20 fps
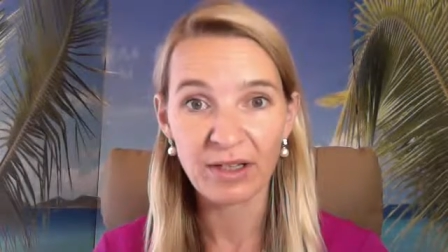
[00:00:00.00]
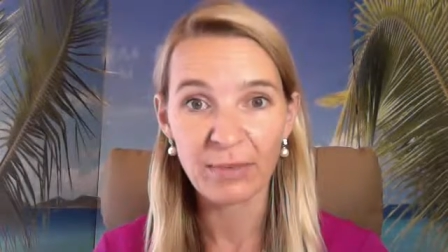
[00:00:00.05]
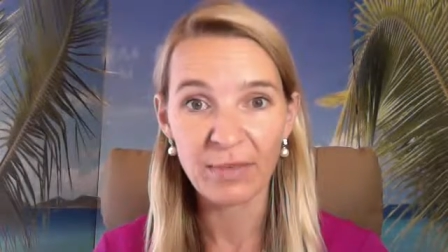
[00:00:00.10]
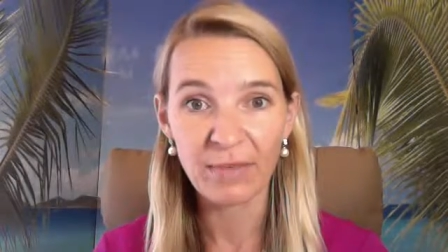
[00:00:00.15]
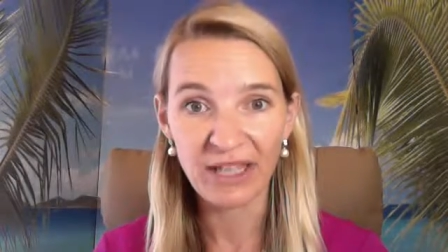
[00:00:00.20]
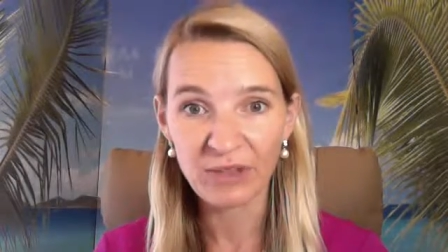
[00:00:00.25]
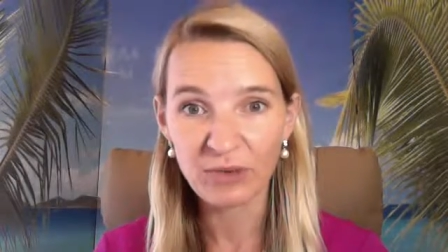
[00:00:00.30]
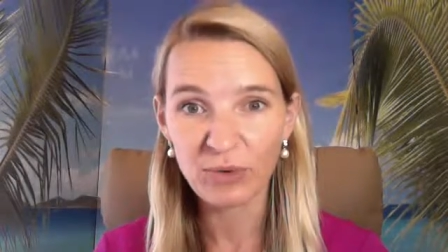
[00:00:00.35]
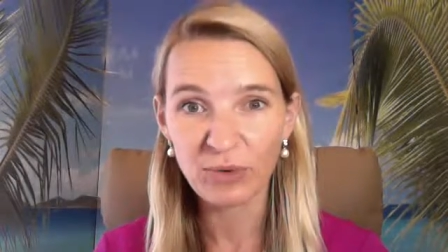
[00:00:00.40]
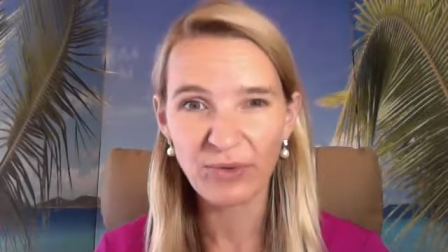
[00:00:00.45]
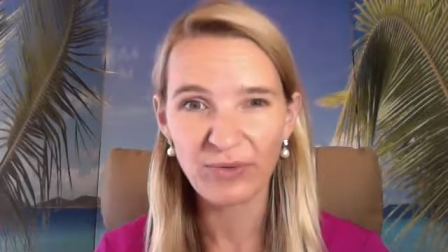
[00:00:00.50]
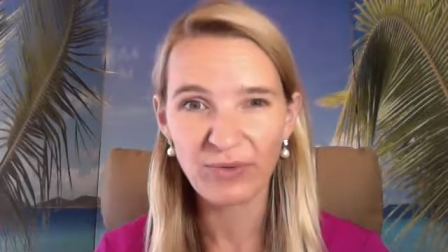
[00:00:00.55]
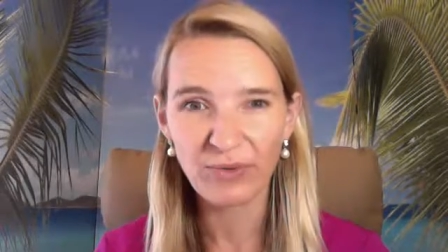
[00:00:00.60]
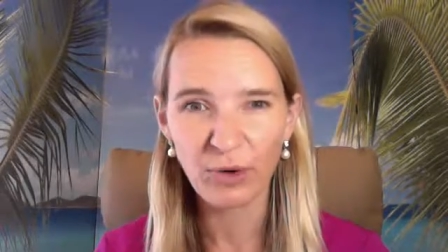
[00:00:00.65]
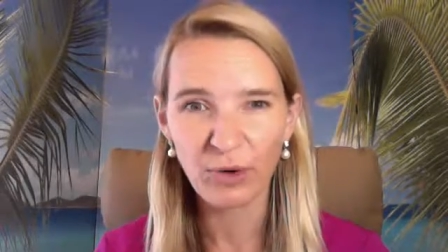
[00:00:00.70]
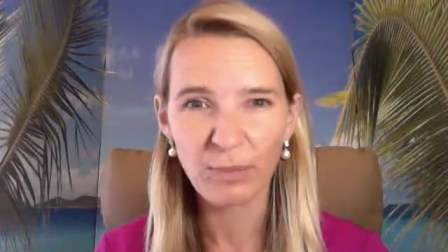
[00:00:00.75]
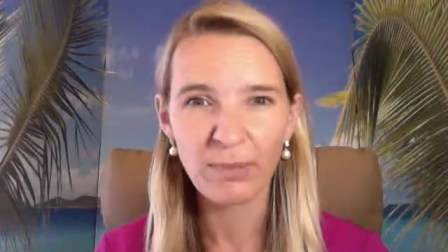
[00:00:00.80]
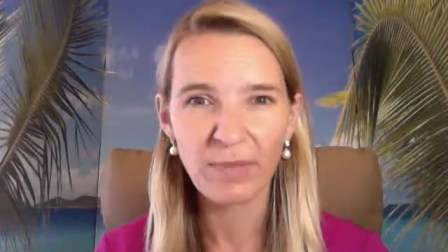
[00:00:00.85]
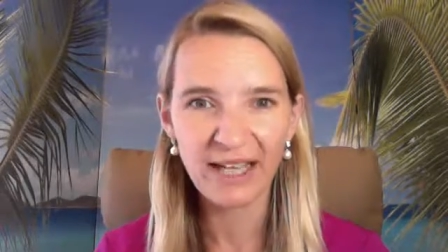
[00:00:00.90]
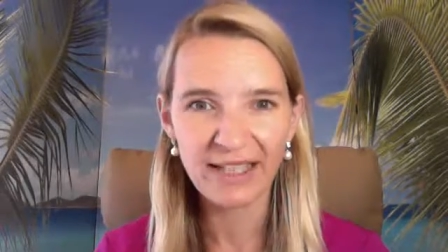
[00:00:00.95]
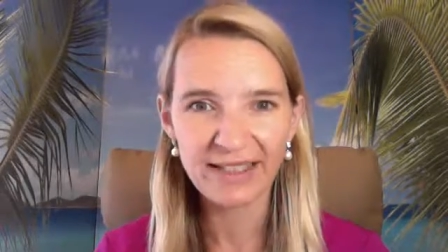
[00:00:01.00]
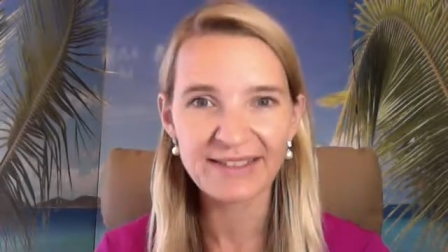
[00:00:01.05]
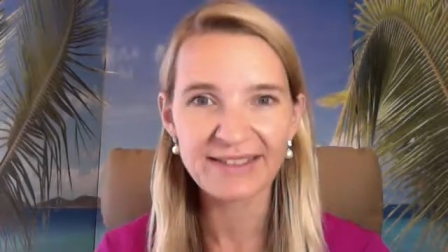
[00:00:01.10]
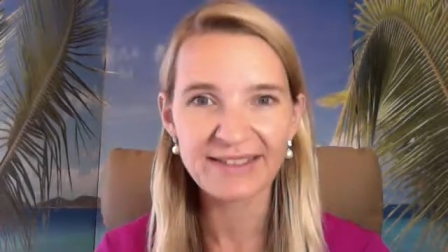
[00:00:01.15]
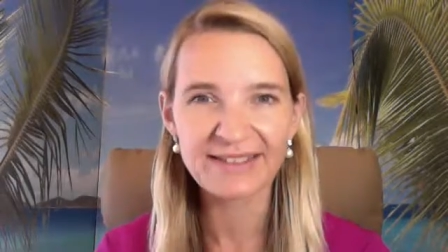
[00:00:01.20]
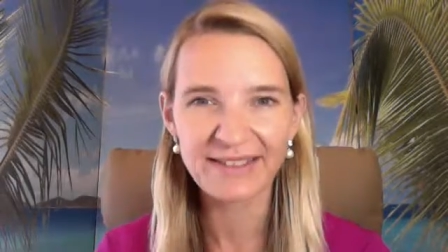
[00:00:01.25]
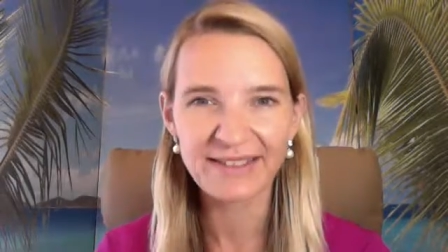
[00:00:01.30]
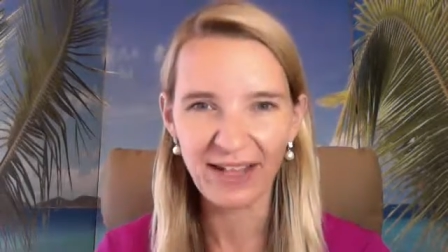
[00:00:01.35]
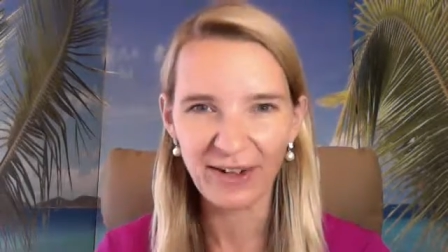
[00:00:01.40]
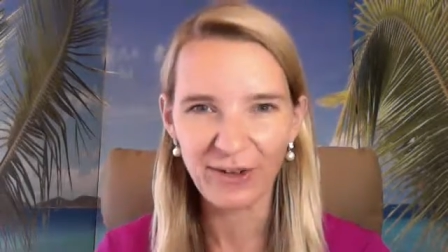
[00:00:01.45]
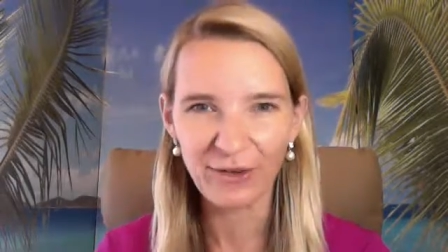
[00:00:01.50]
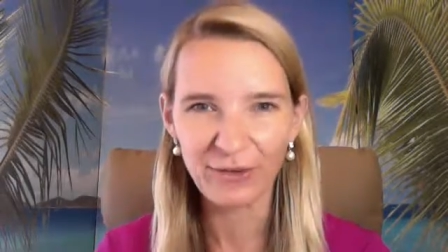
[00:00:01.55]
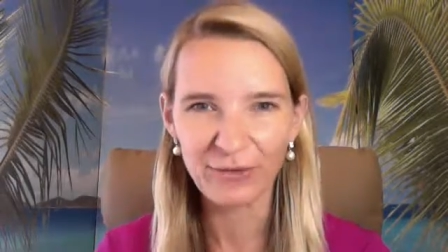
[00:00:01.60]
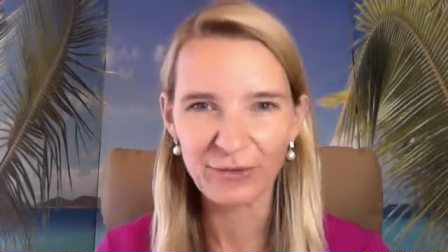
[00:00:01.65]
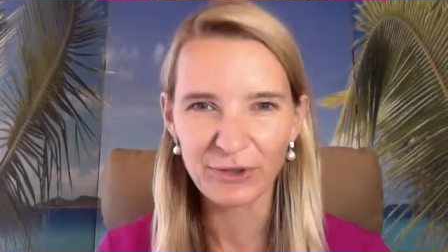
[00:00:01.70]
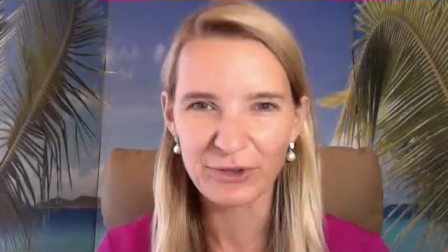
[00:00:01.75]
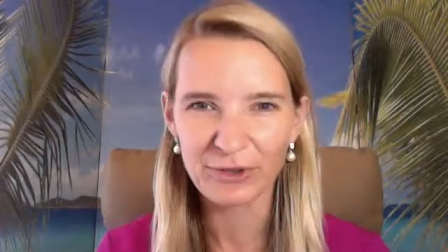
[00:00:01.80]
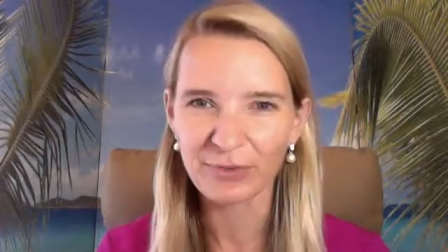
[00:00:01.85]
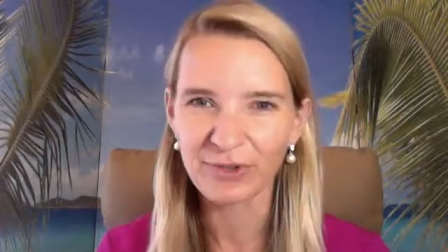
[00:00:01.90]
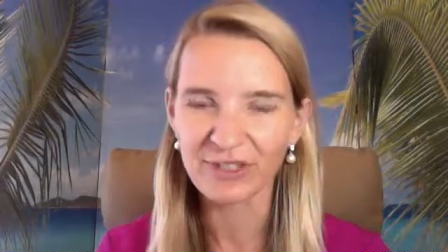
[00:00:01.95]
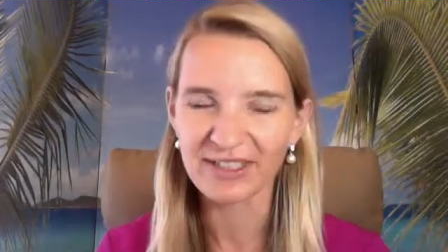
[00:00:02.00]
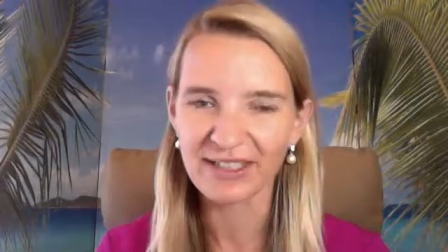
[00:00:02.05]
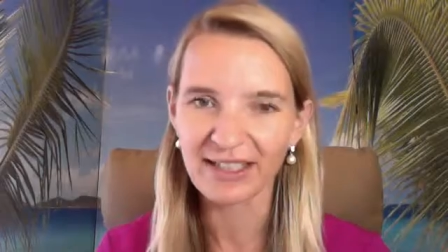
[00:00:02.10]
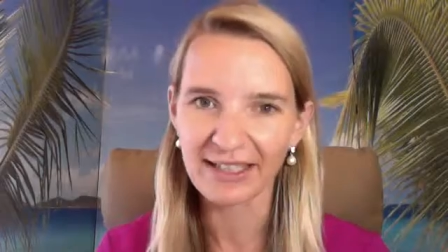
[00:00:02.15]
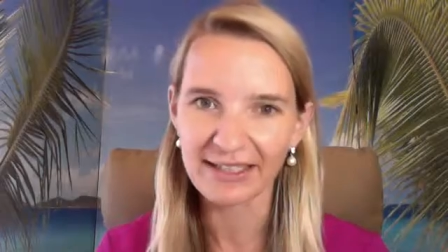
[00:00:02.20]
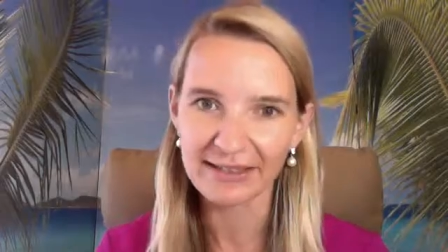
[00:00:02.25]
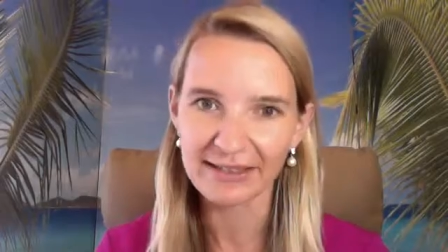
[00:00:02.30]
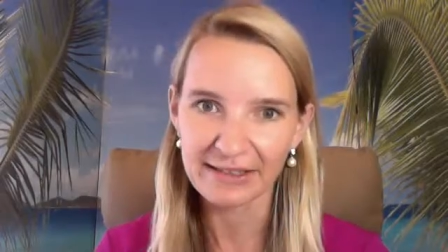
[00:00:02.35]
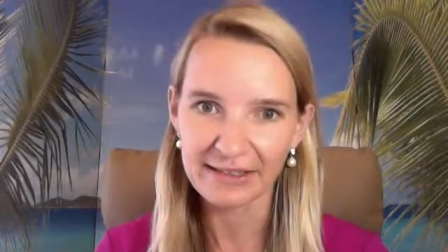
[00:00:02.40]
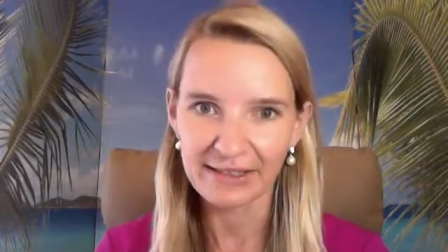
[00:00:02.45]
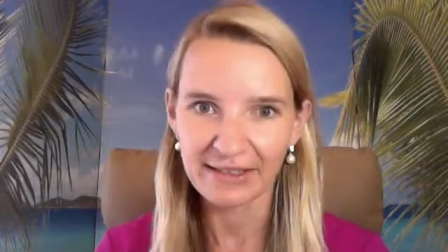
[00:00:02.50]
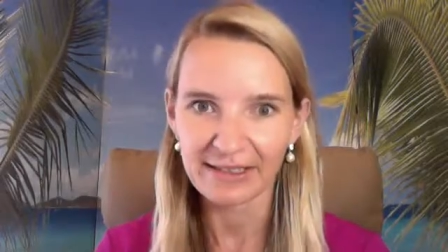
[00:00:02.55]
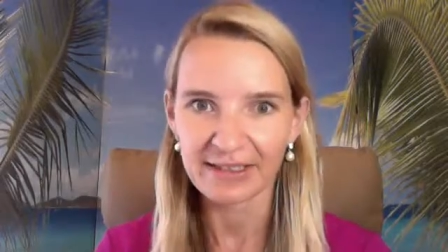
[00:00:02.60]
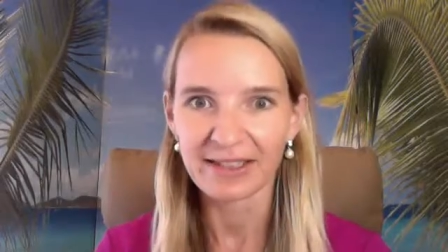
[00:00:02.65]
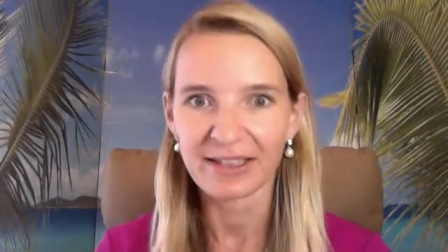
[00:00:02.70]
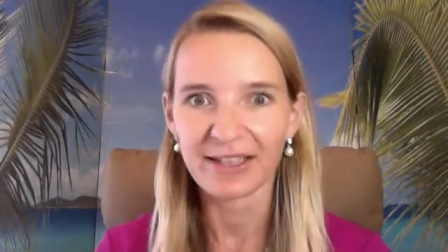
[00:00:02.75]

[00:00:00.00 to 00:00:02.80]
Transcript: mentor for myself, which was like, oh,